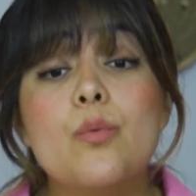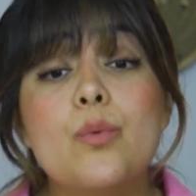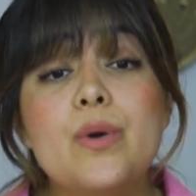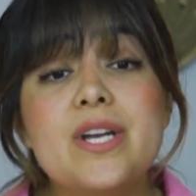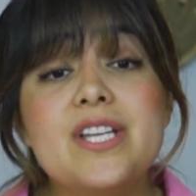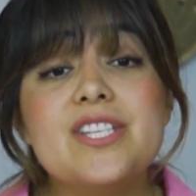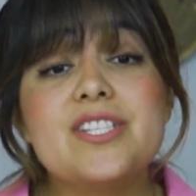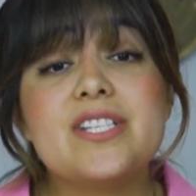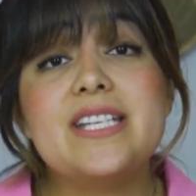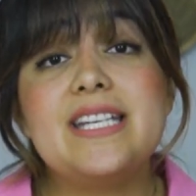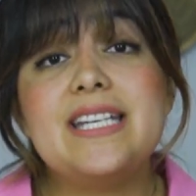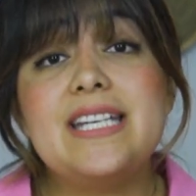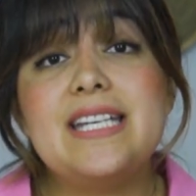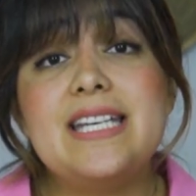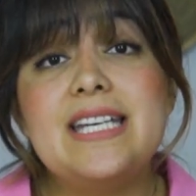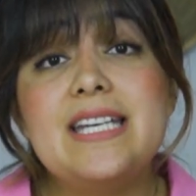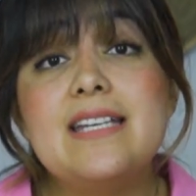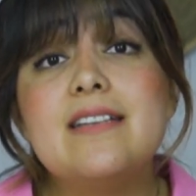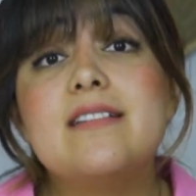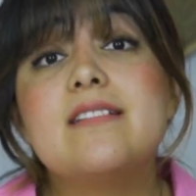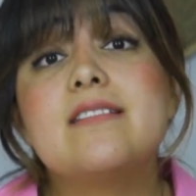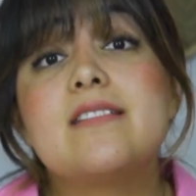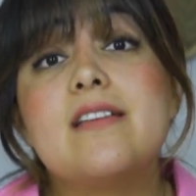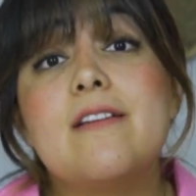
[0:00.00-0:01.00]
which
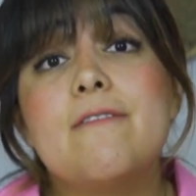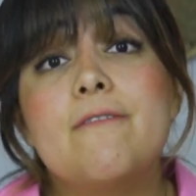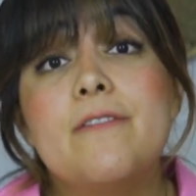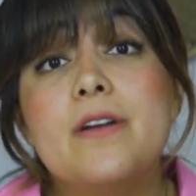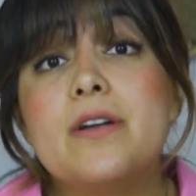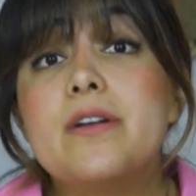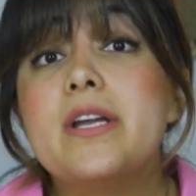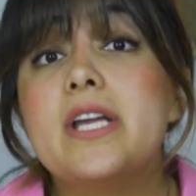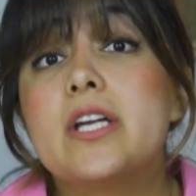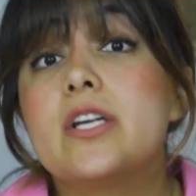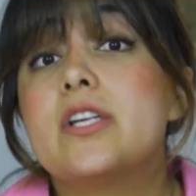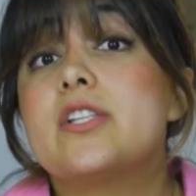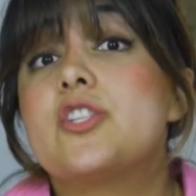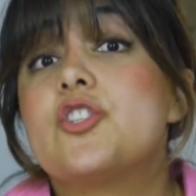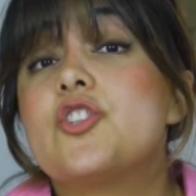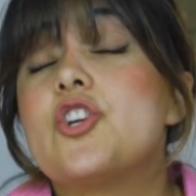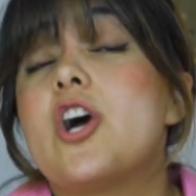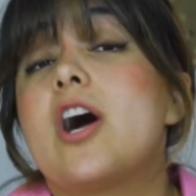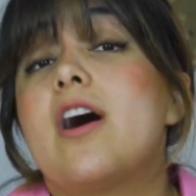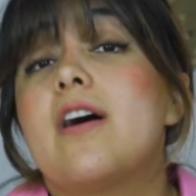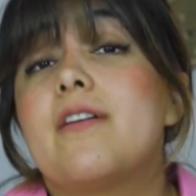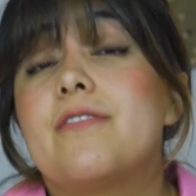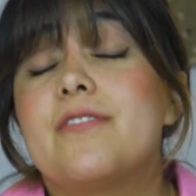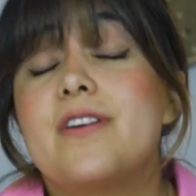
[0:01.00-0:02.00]
it is a very good
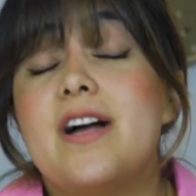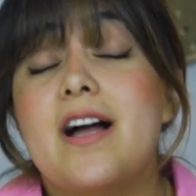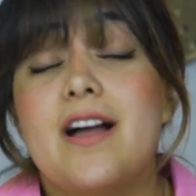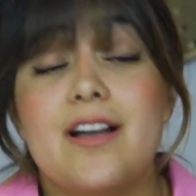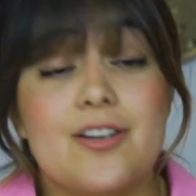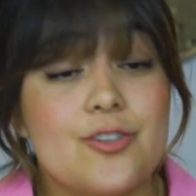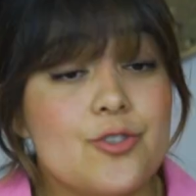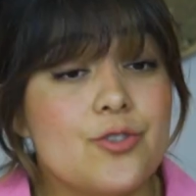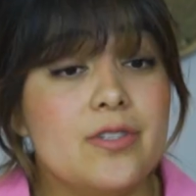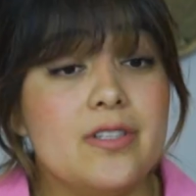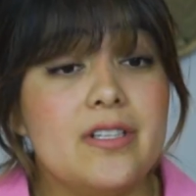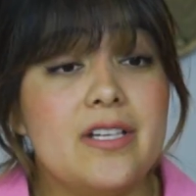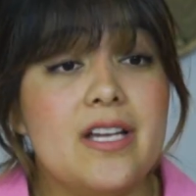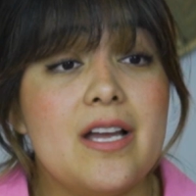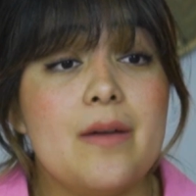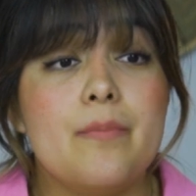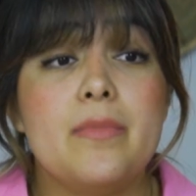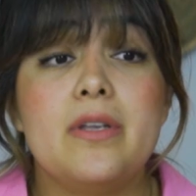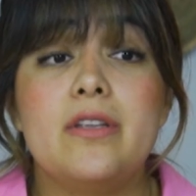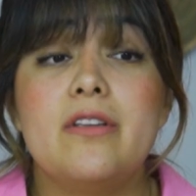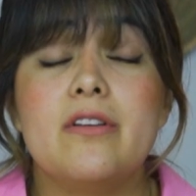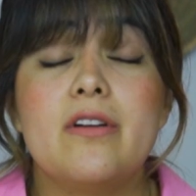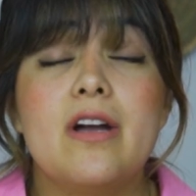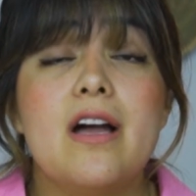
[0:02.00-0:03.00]
job, actually. I
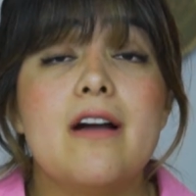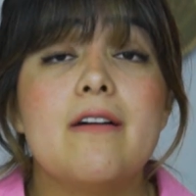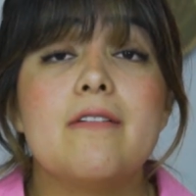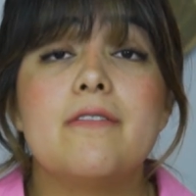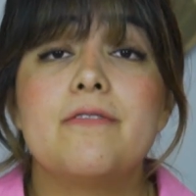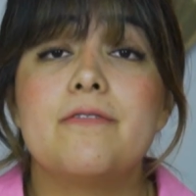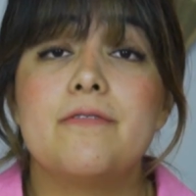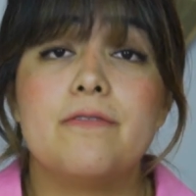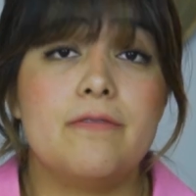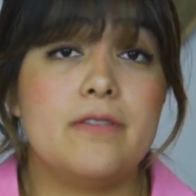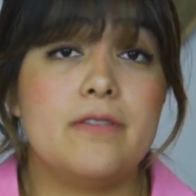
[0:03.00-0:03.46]
mean, you have,